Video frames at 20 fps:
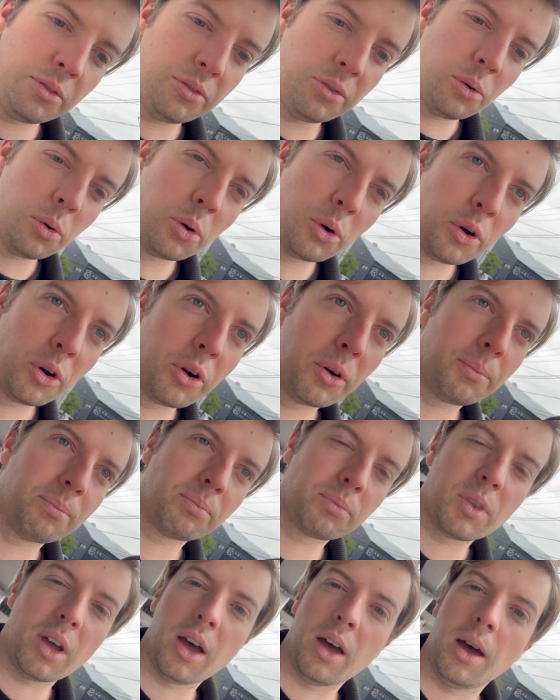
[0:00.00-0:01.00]
for
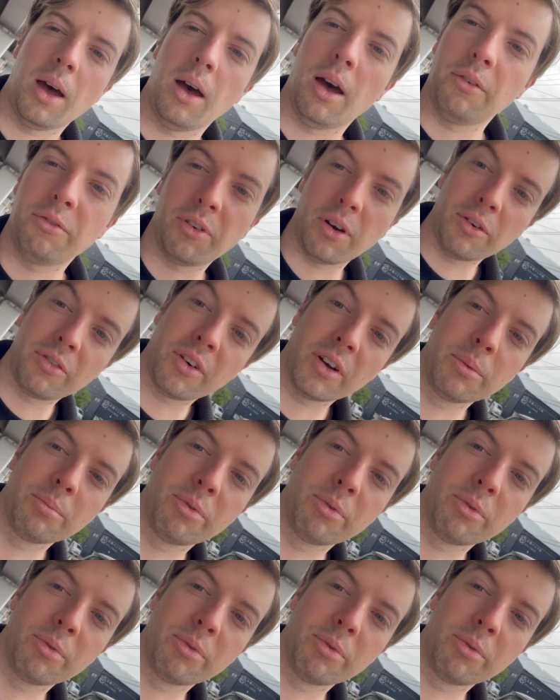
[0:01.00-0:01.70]
a, a fun